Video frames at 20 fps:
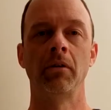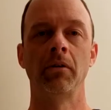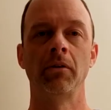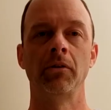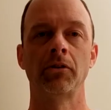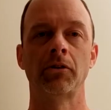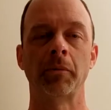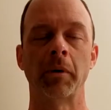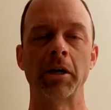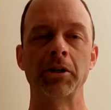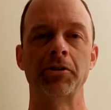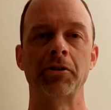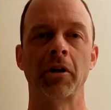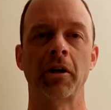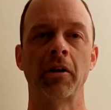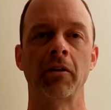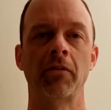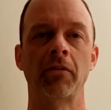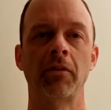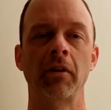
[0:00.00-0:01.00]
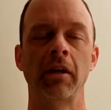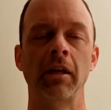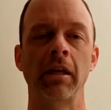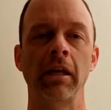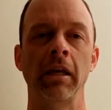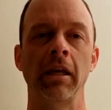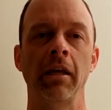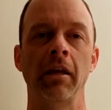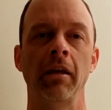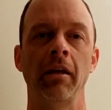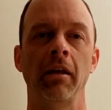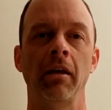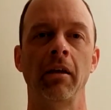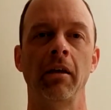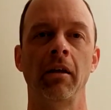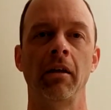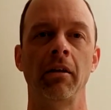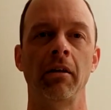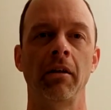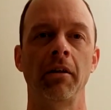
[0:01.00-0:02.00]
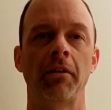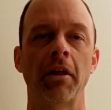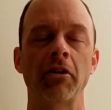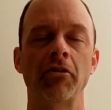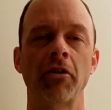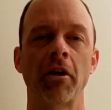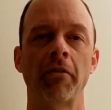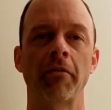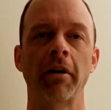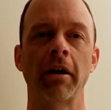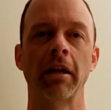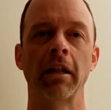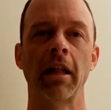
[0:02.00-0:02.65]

So as you can see, they generate a